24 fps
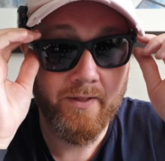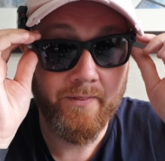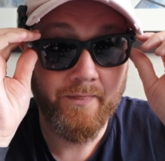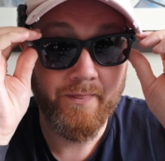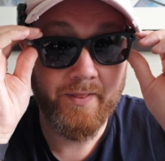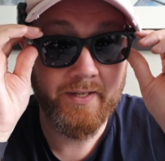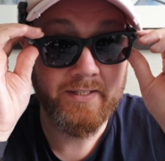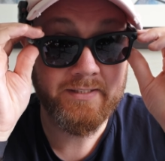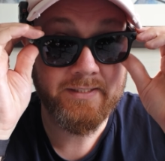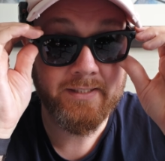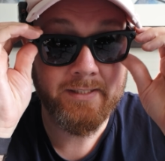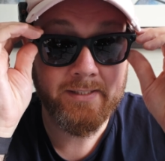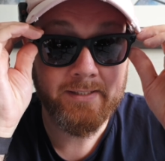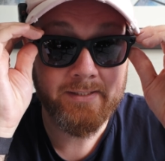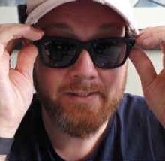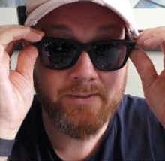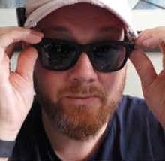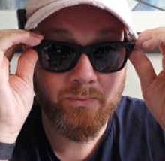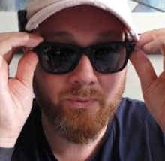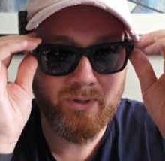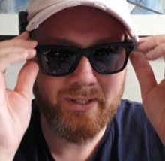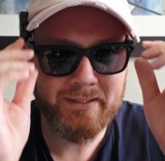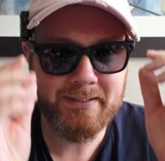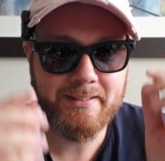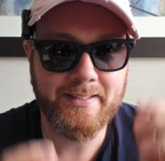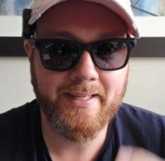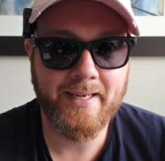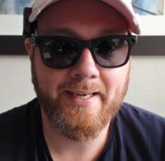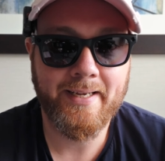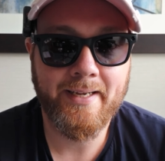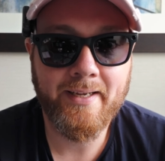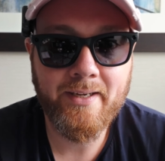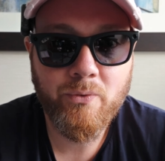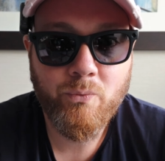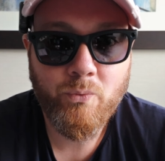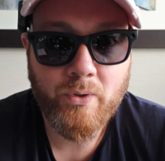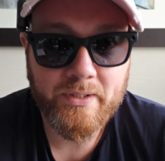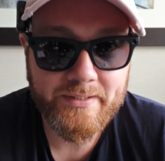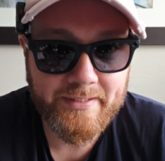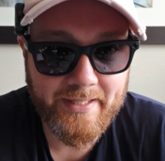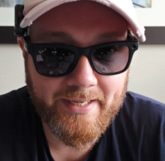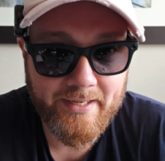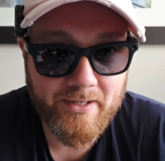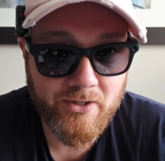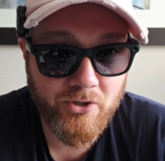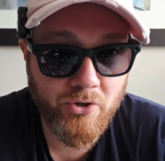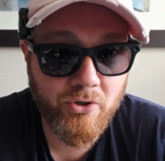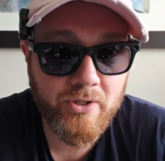is what they
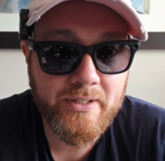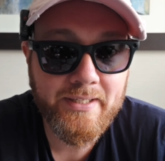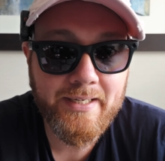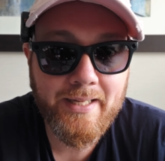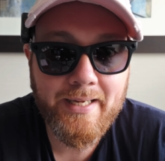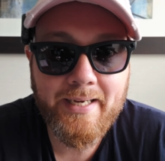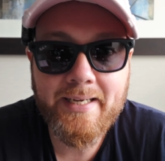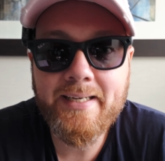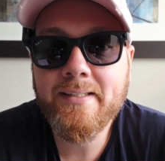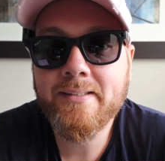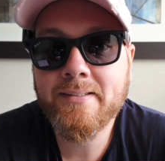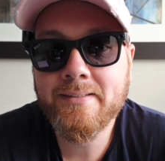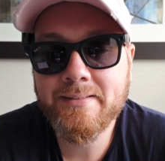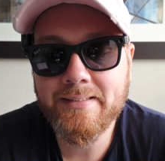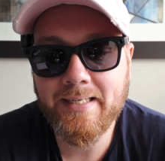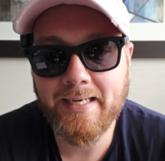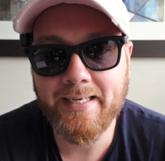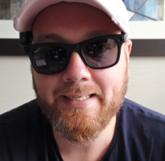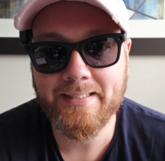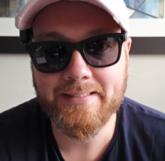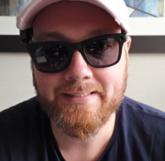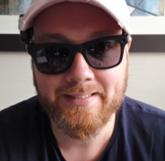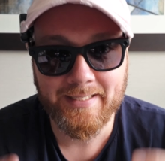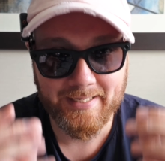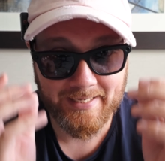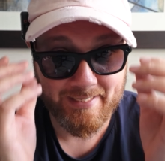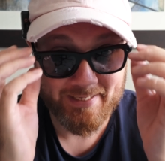look like, right?